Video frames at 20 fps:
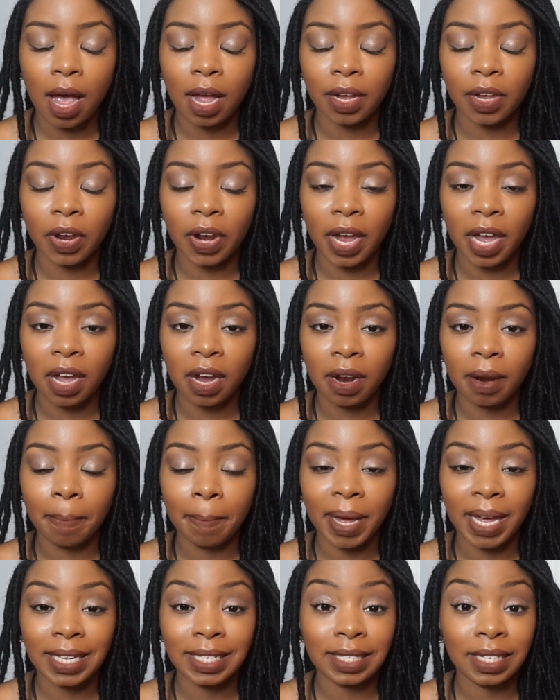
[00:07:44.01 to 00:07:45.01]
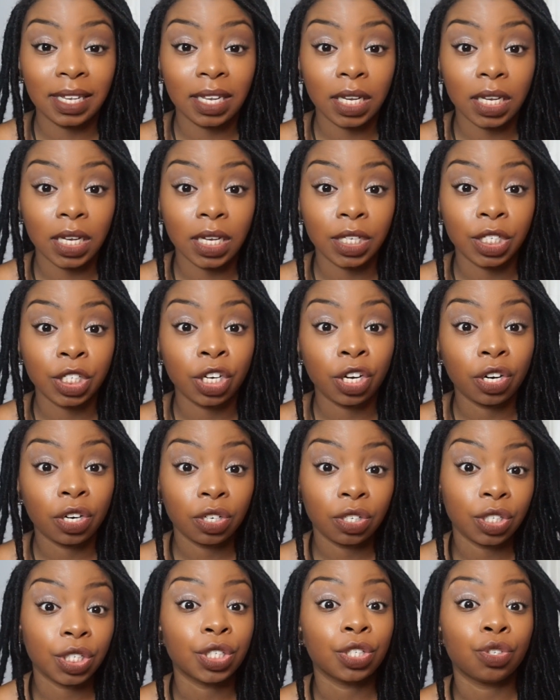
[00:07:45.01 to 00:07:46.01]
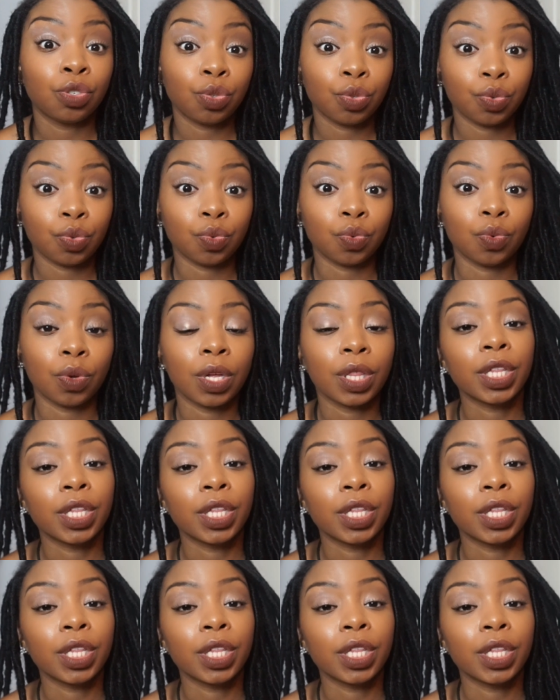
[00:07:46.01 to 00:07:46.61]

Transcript: your hair basically turns into